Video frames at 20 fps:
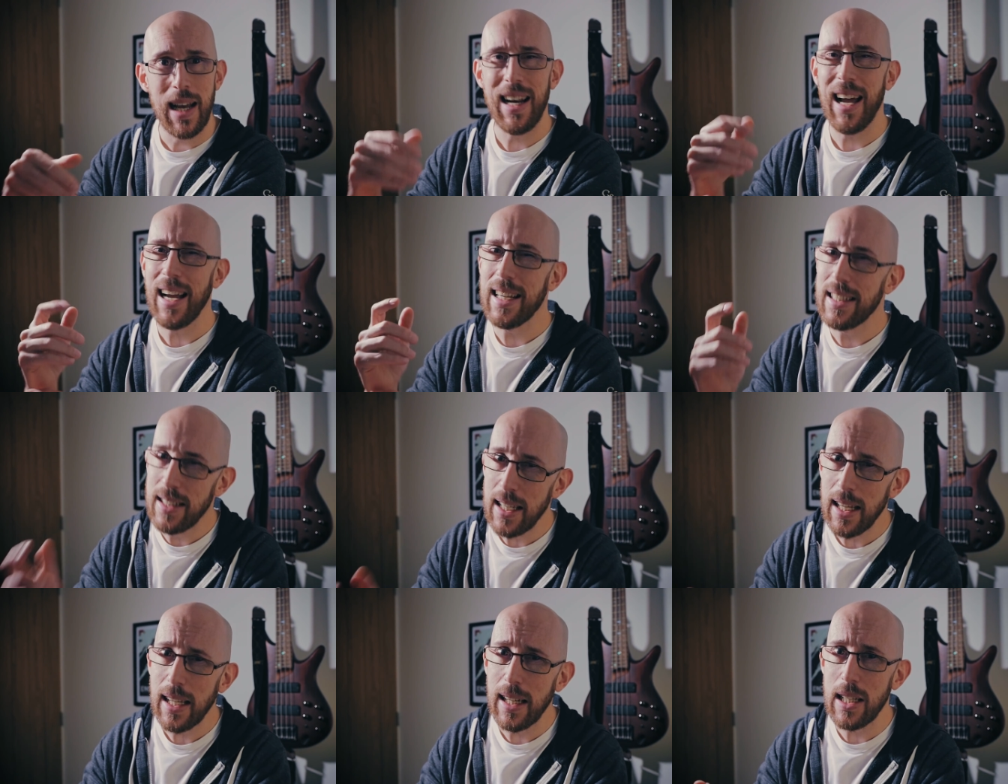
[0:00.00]
And
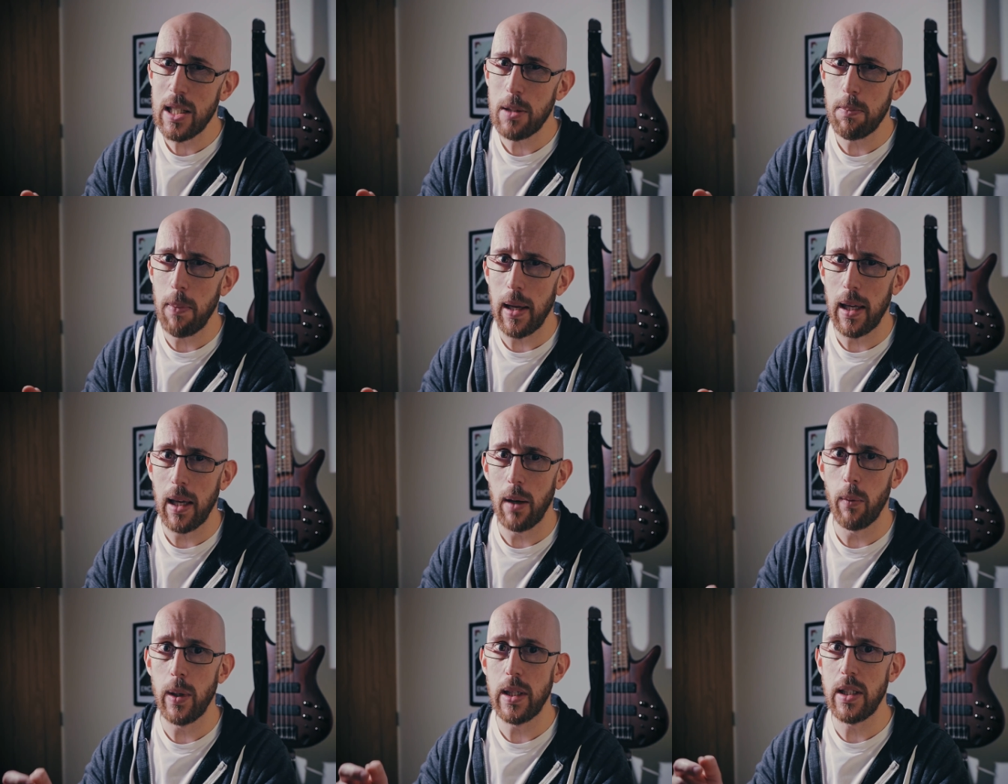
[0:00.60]
ideally
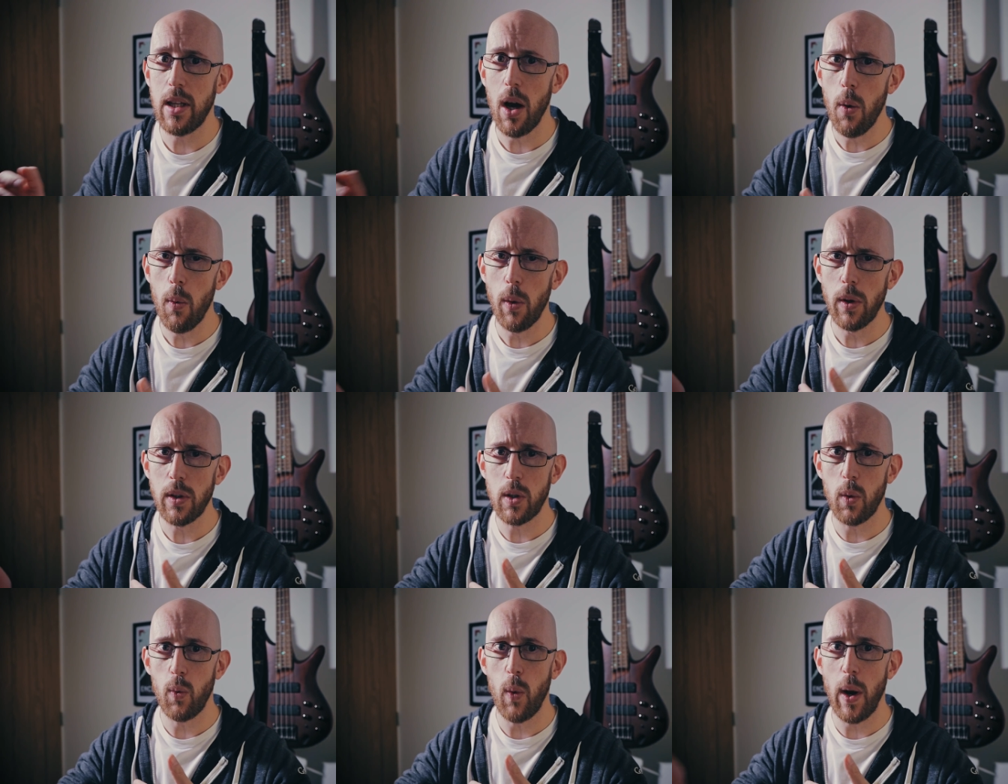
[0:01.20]
speaking, we don't
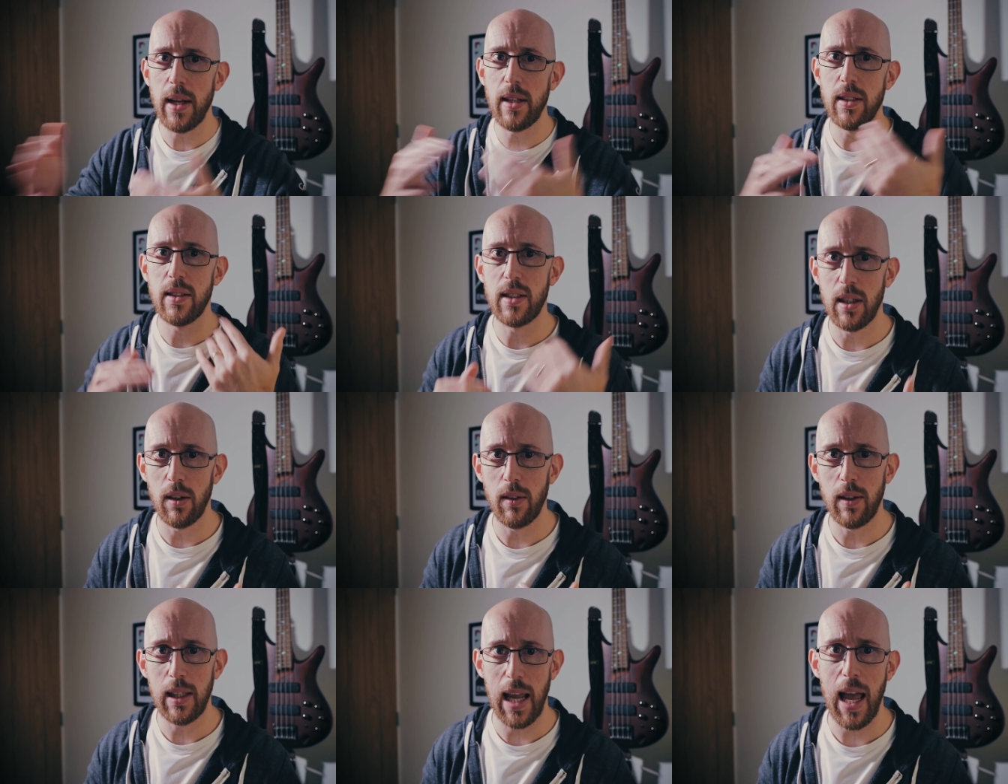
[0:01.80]
want to wait
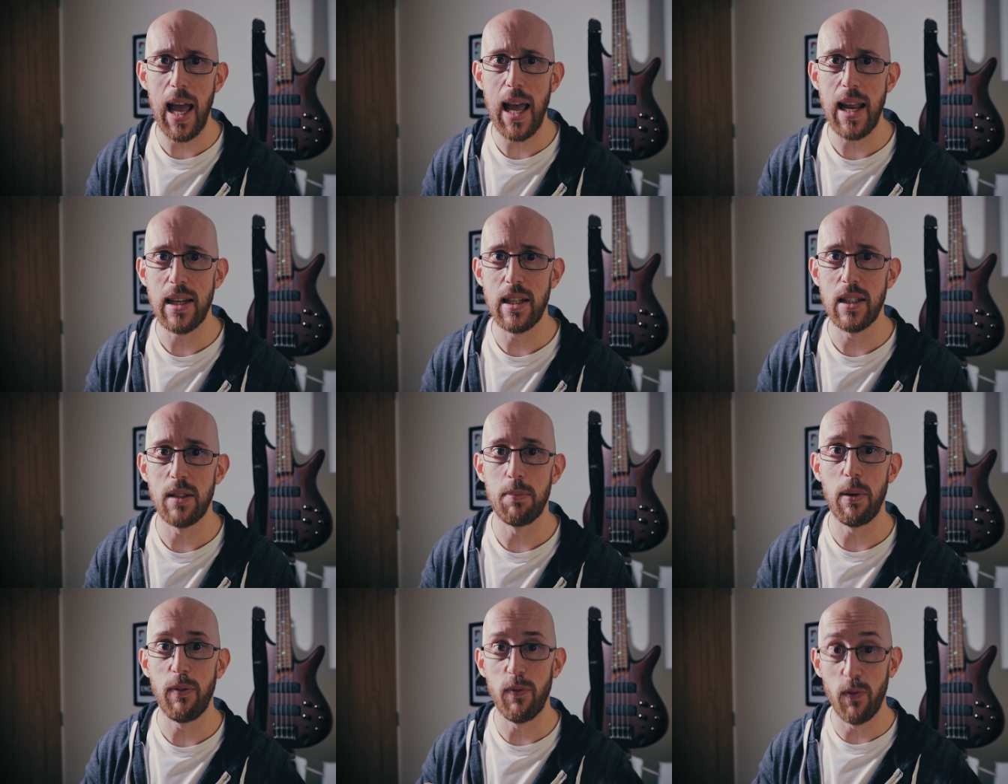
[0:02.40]
until the
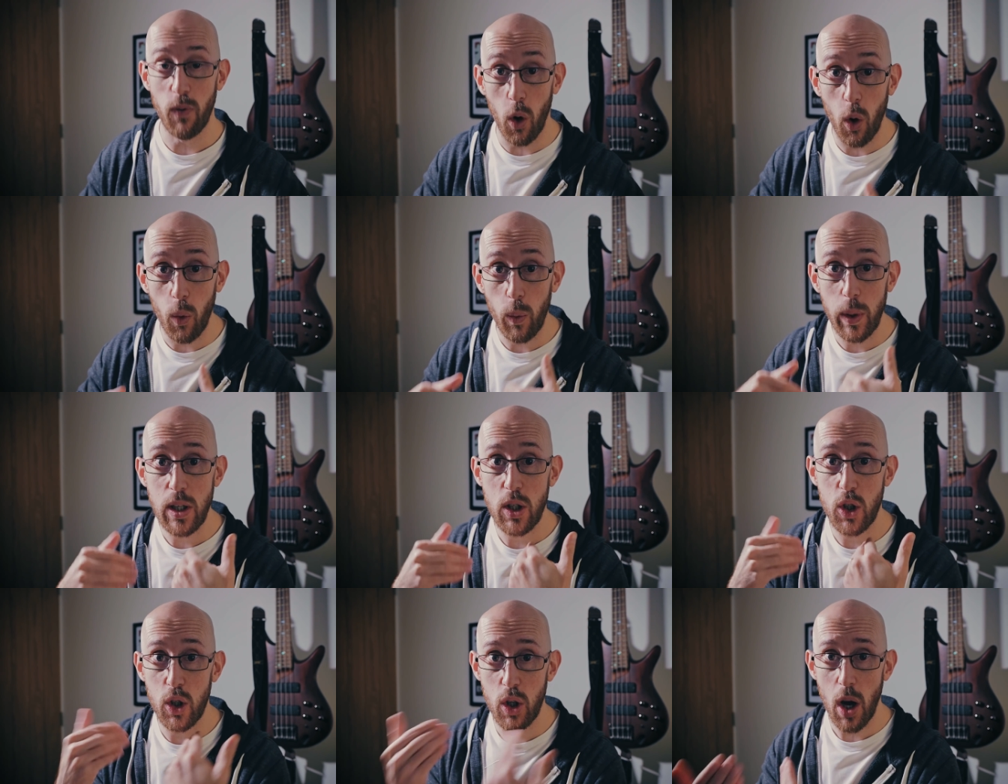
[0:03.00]
end before
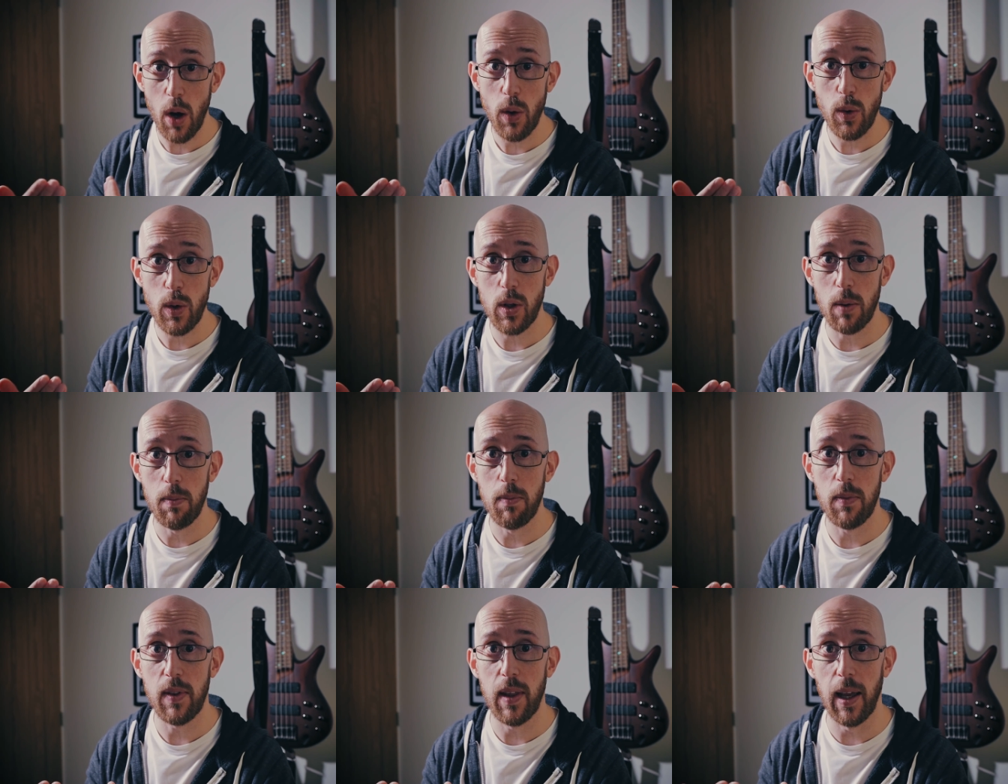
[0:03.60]
we show
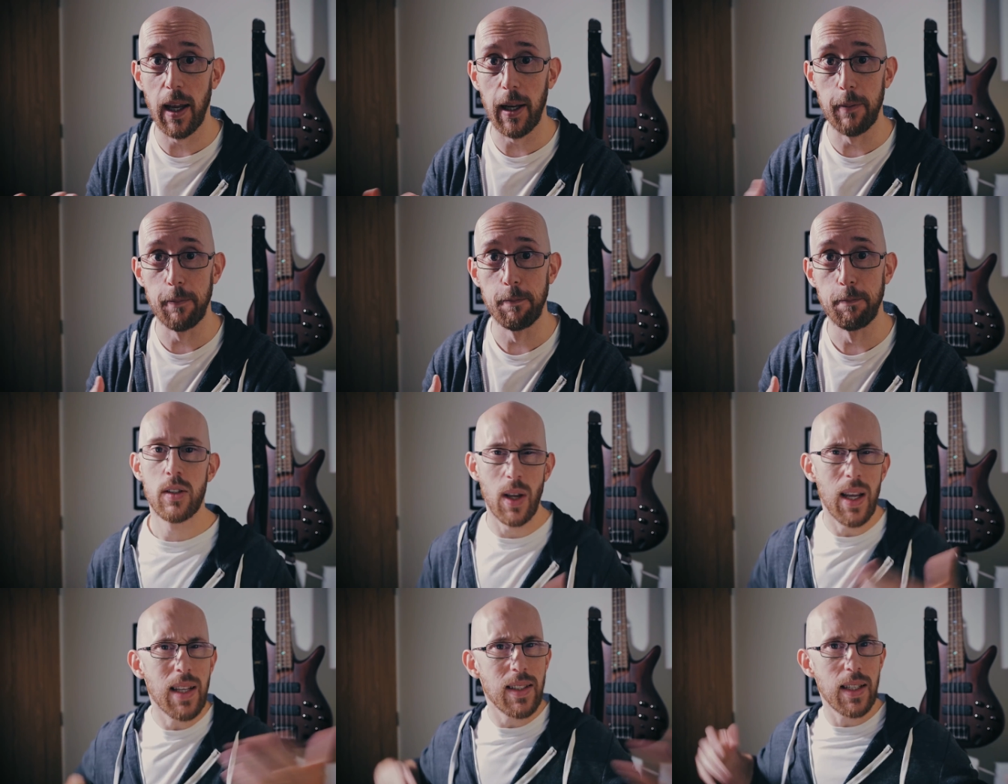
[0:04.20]
something.
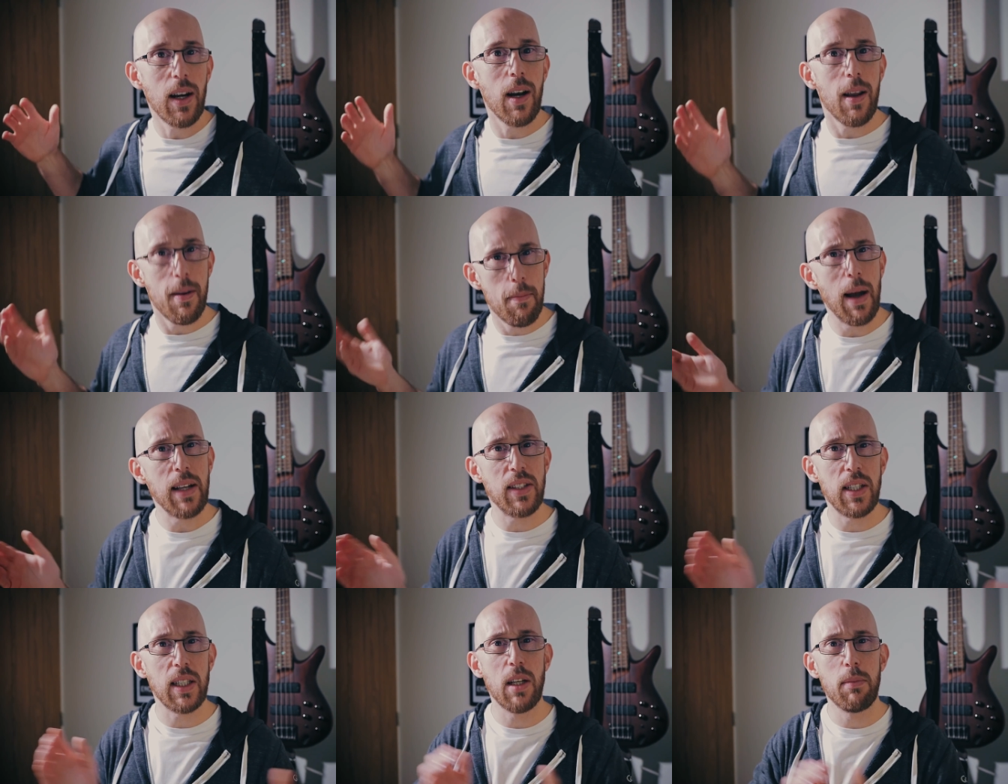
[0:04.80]
So is there a
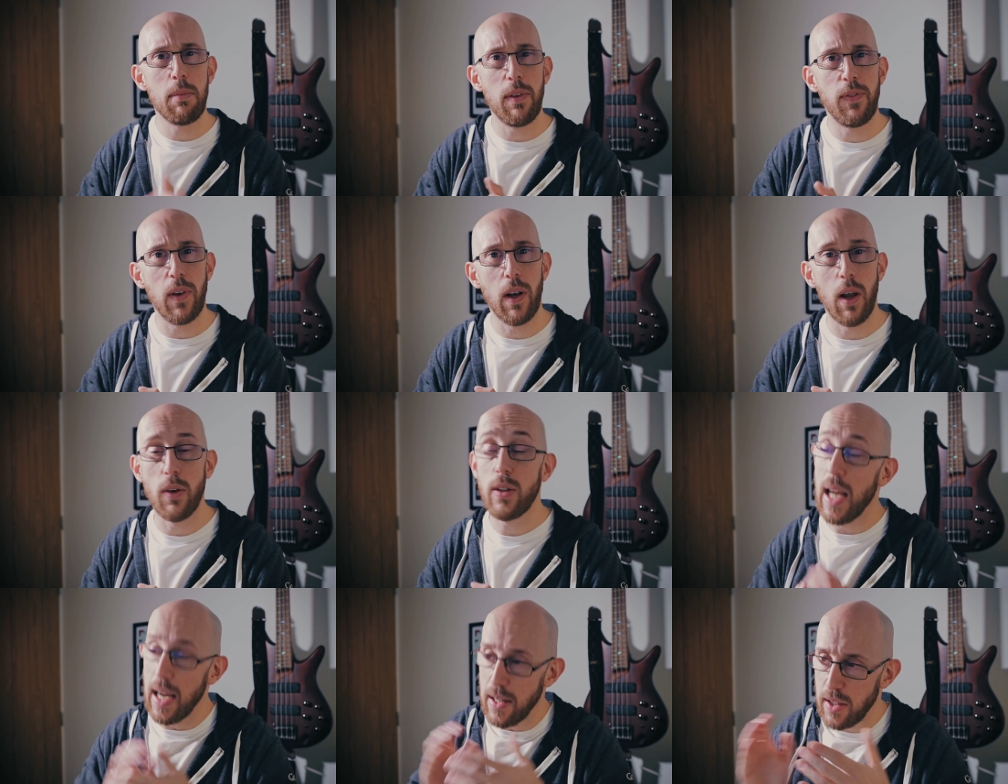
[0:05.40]
magic number for
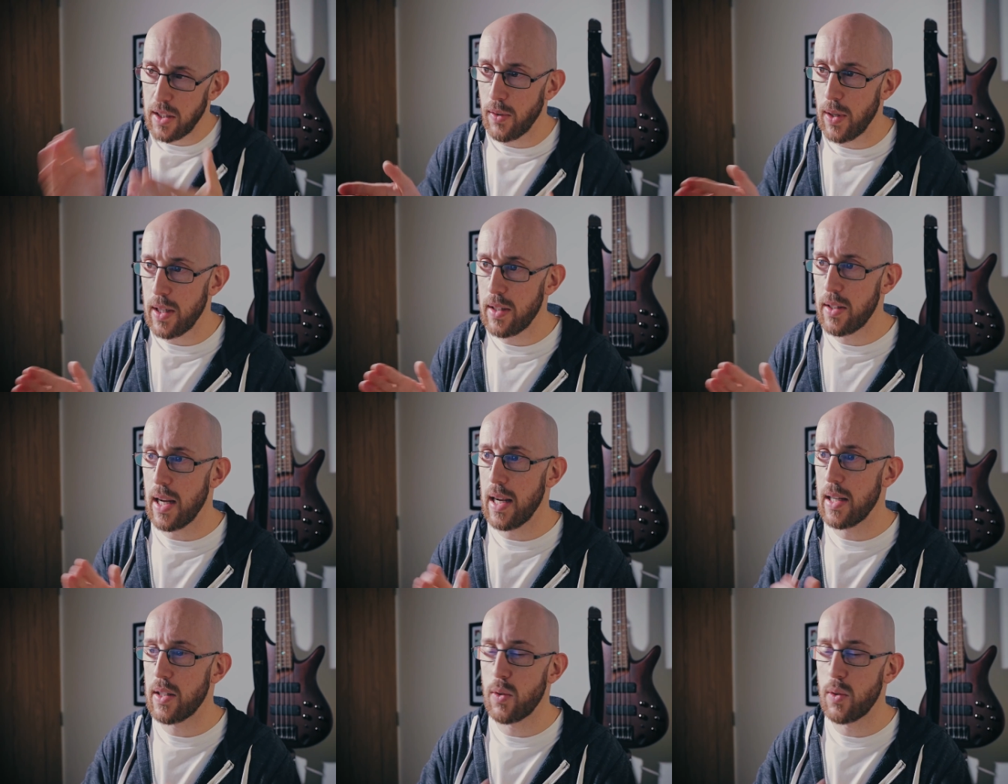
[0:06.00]
load? Yes, there is.